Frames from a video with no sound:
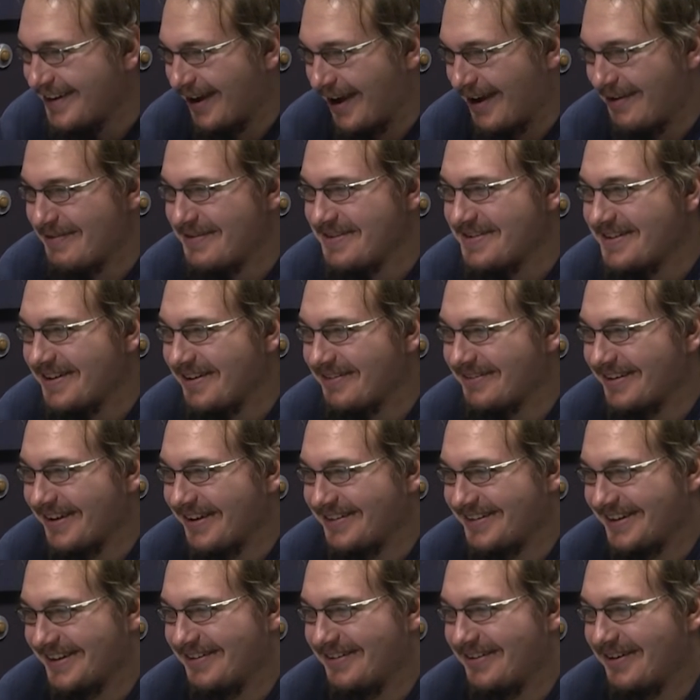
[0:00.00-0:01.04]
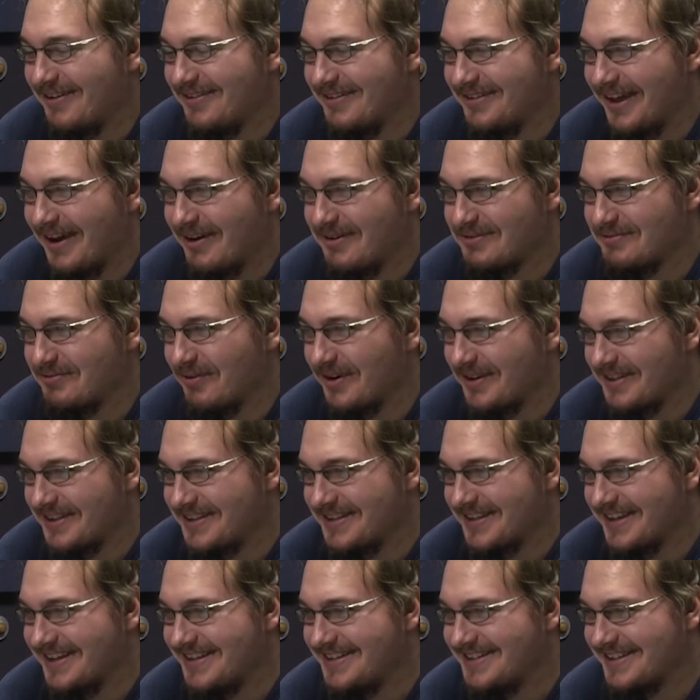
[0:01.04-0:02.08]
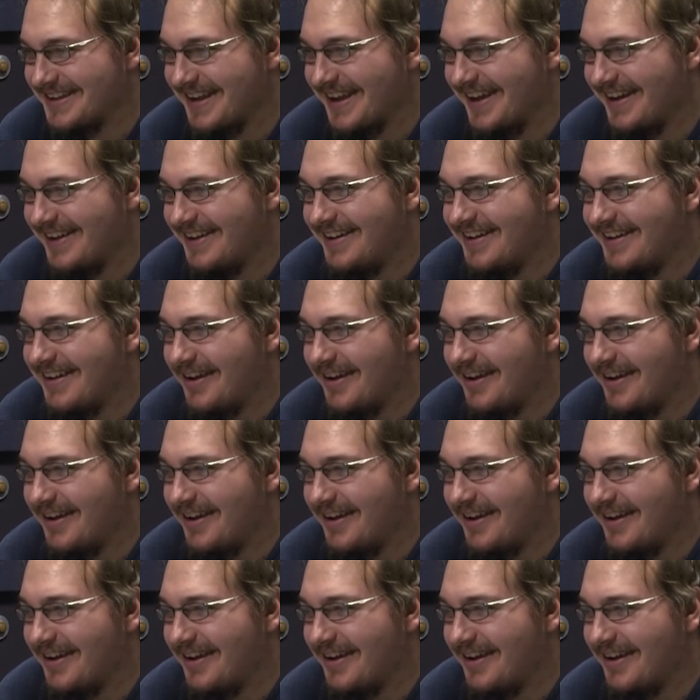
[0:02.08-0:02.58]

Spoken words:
I mean, okay, that was one of the scenes, yeah.